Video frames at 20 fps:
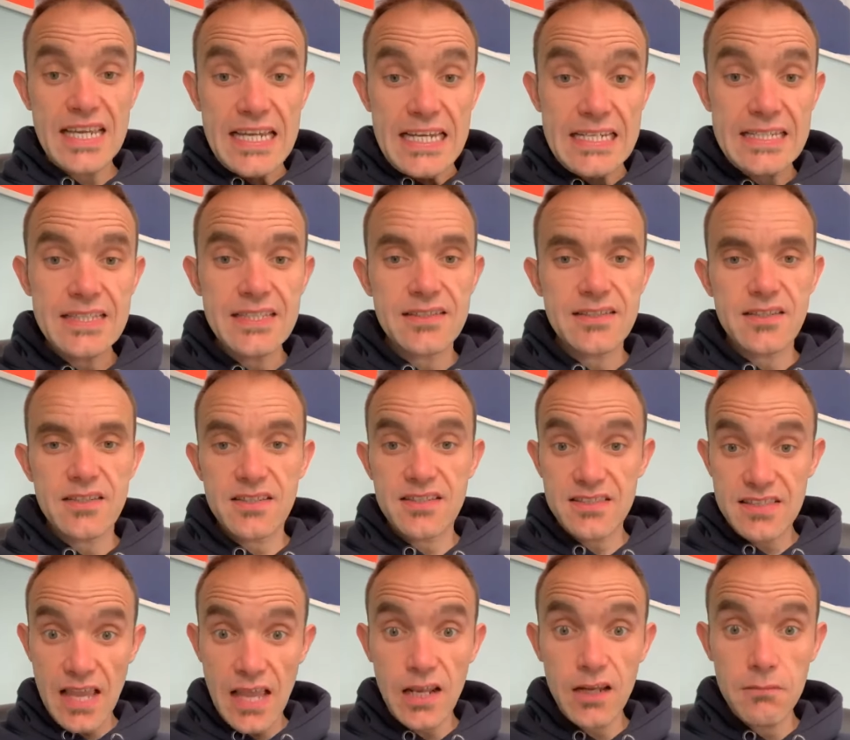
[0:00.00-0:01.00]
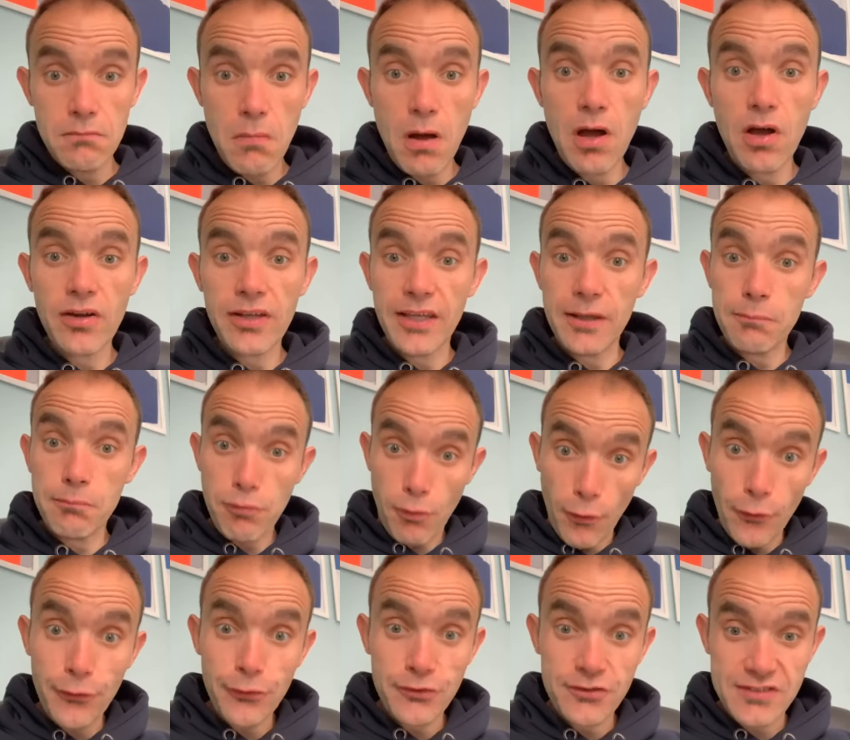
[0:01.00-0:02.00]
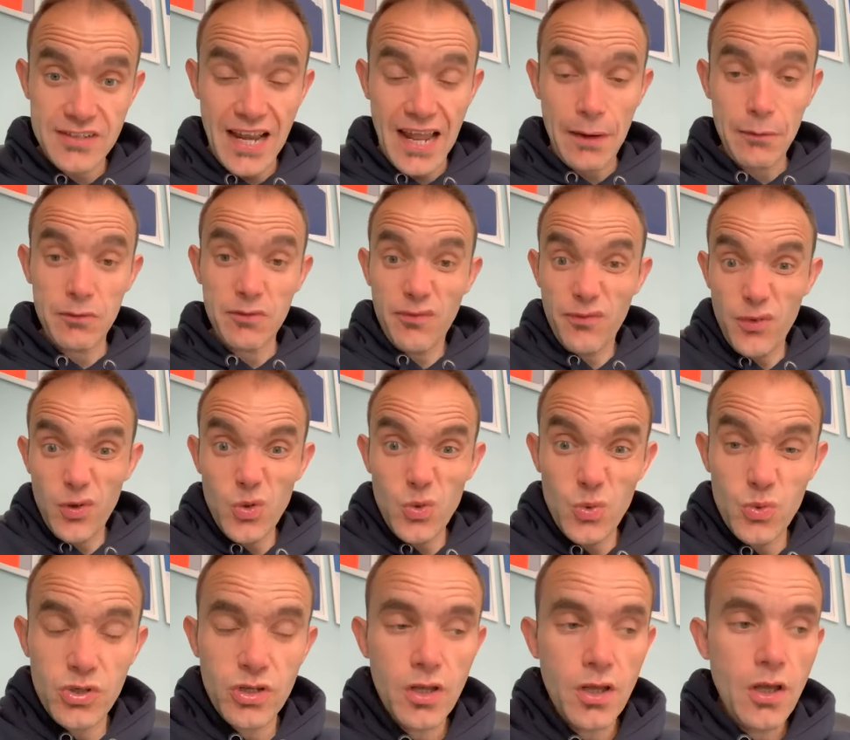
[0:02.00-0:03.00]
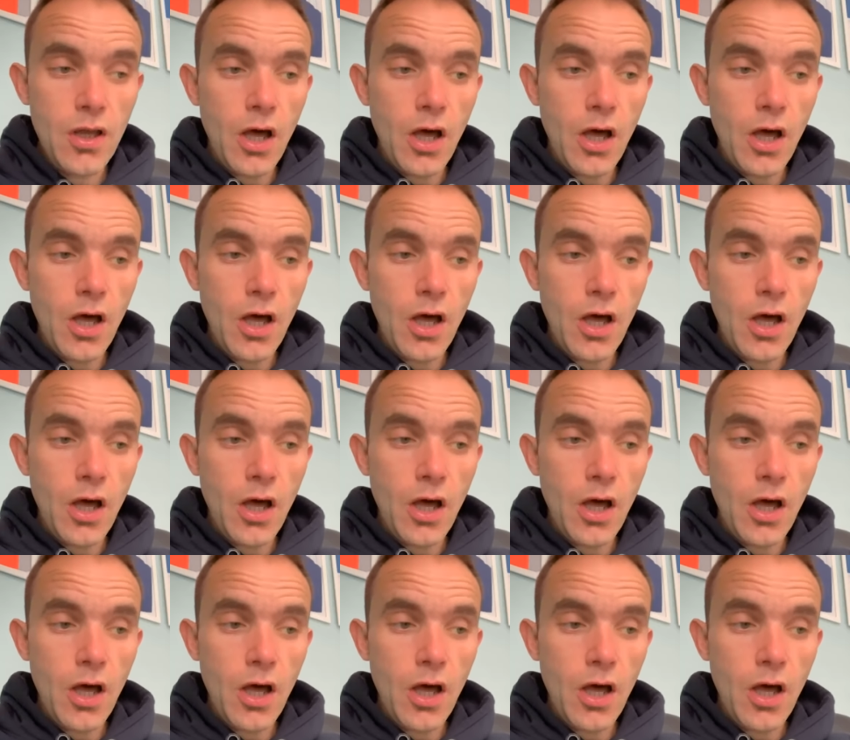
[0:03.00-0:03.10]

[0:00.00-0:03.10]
easier to sell and market products now, and food,